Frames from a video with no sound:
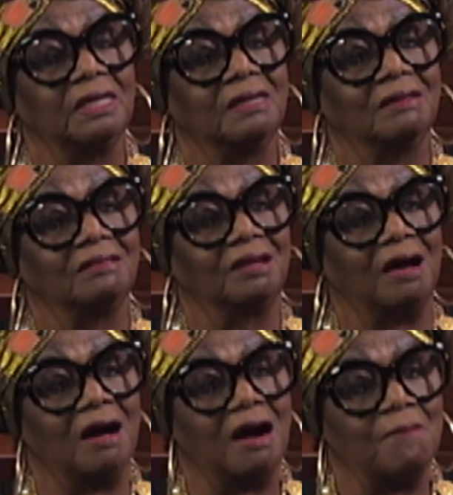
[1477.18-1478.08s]
the
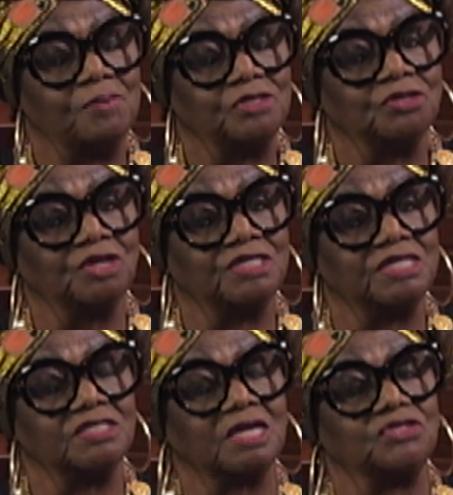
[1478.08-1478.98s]
opportunity, as
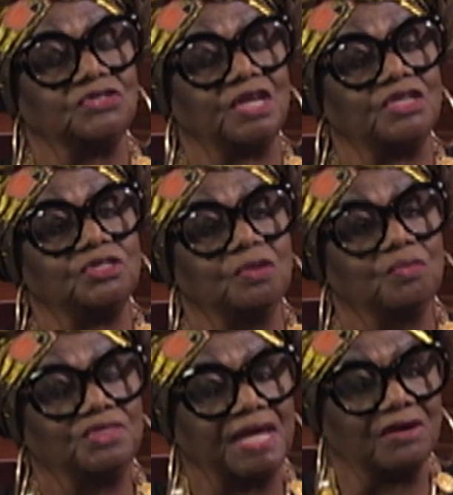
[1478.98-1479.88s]
I said,
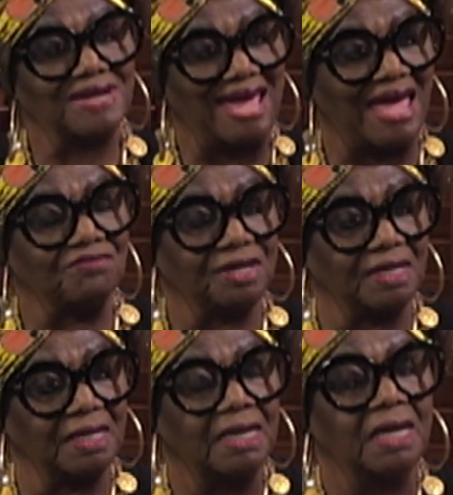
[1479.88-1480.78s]
without having
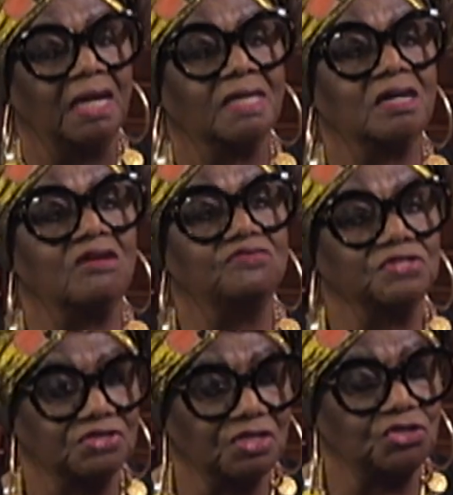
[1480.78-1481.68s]
a
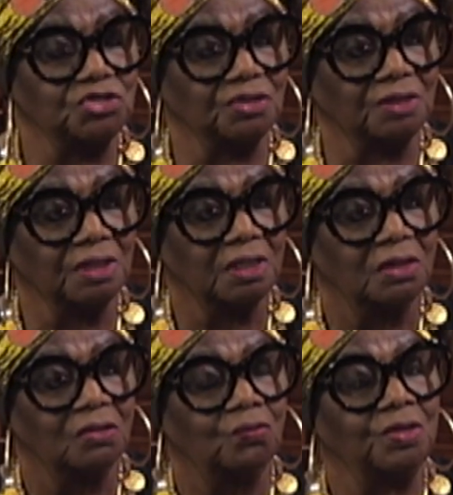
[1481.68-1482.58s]
conversation
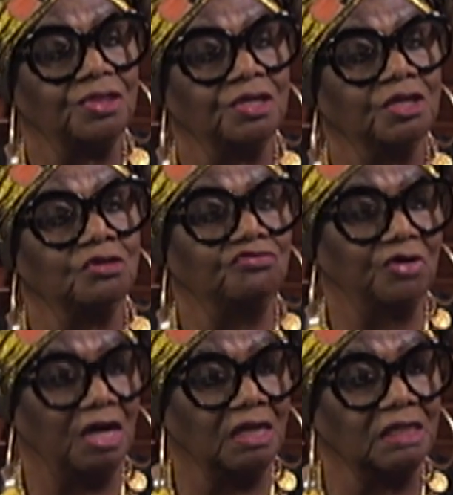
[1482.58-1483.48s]
with
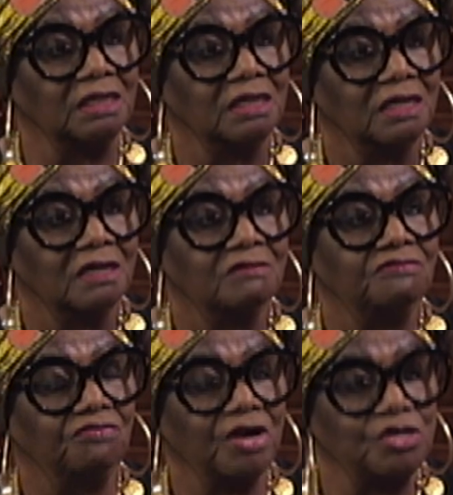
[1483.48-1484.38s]
Eufaula
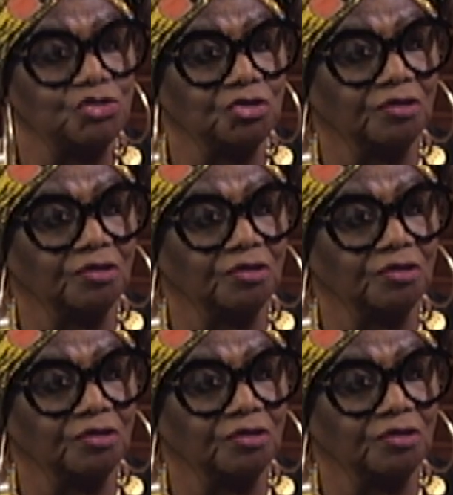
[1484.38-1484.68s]
Frazier.